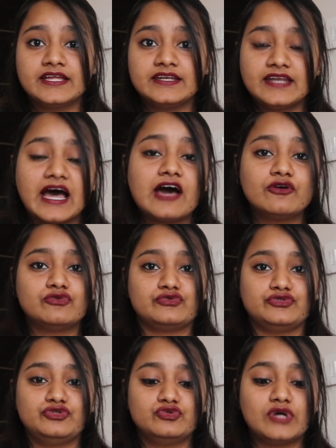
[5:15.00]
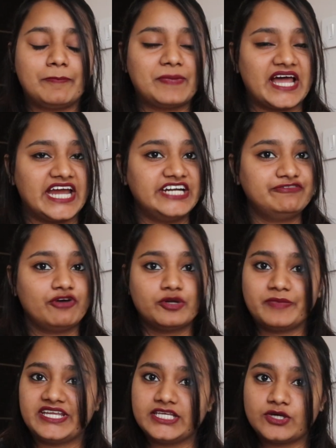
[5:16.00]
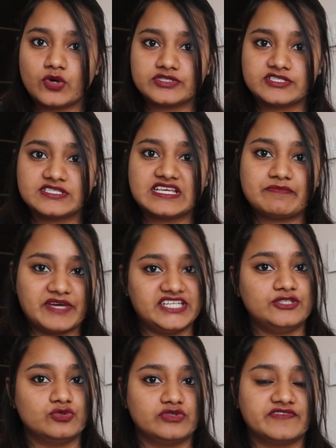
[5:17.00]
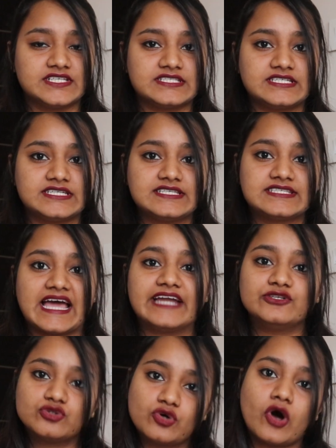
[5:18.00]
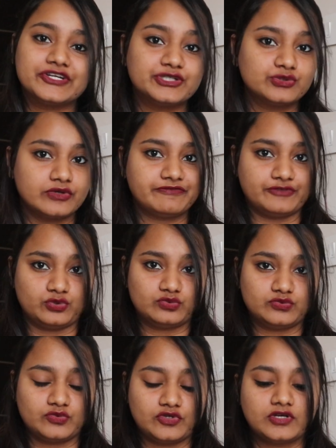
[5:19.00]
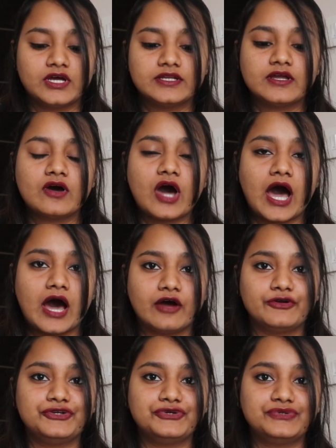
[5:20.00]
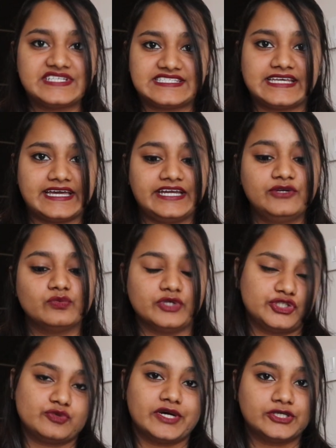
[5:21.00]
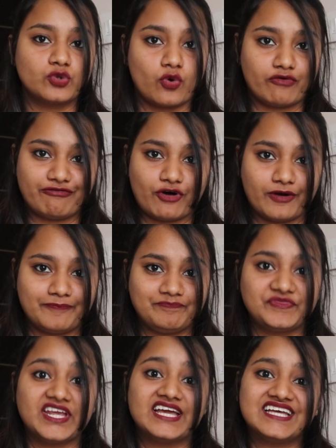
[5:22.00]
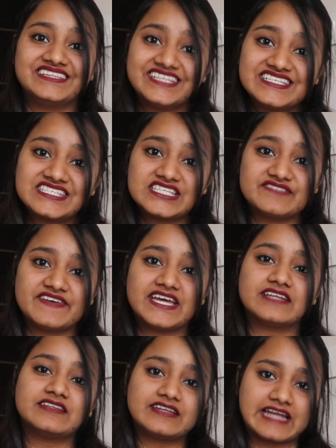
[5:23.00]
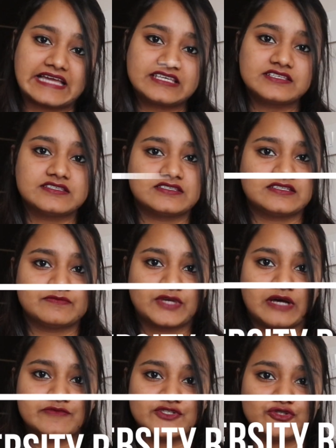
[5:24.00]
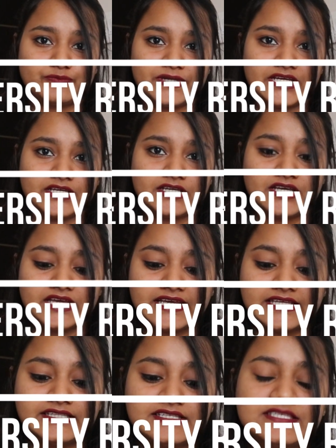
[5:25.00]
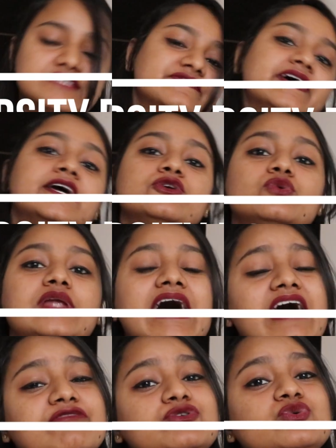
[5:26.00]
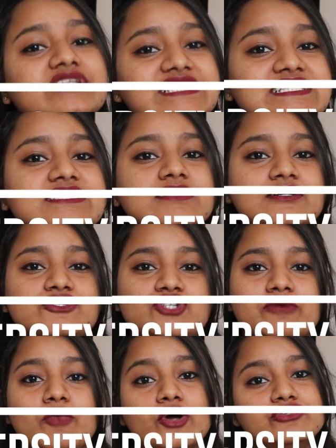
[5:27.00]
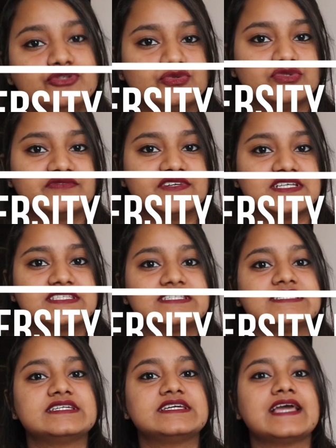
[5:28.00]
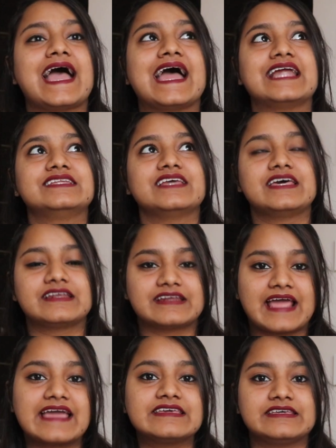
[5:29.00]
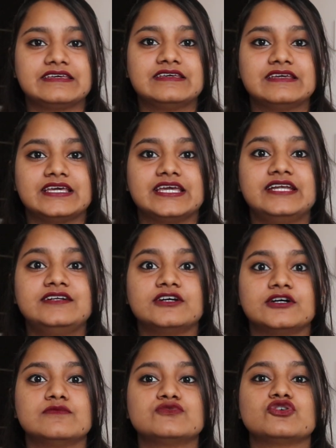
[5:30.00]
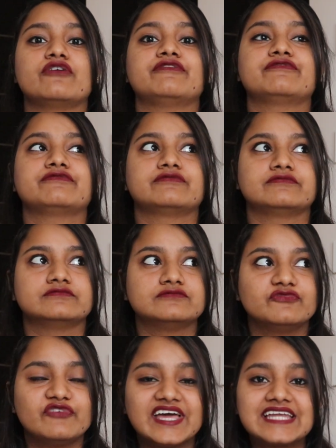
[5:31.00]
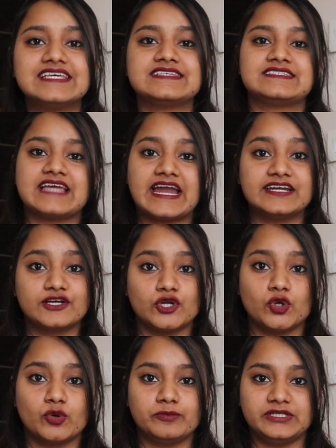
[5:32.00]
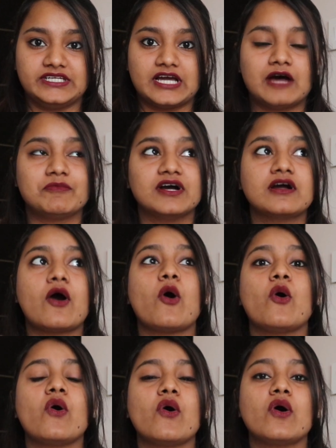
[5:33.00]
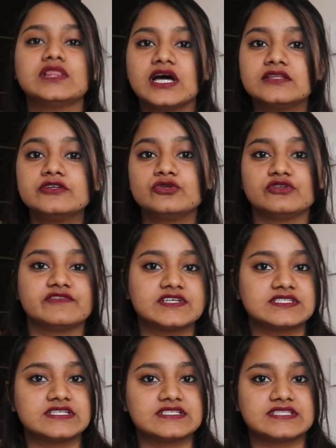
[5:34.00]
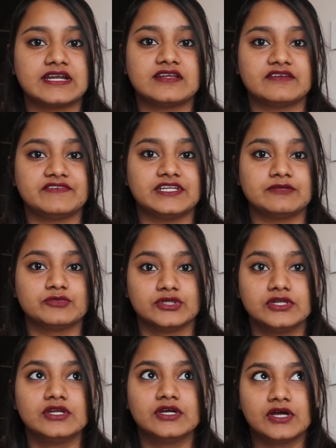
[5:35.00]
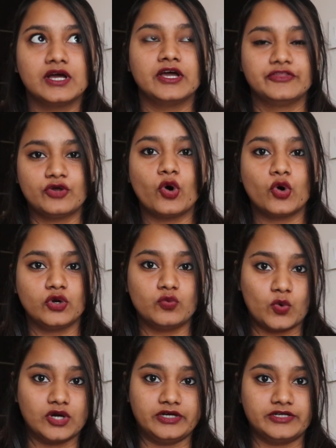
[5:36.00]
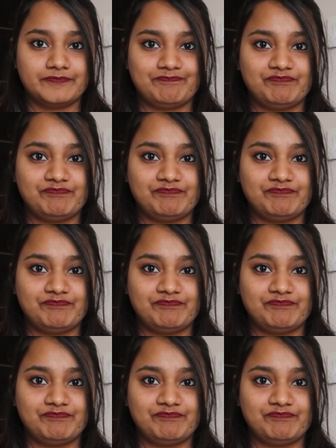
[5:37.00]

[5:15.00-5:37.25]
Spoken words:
Now you applied for many courses and many universities and you got into a few. Now how do you decide which one to go for? This is where the ranking system comes into play. This is where you will have to research about the university and their ranking in terms of where they stand globally among all the other universities that are available in the whole world.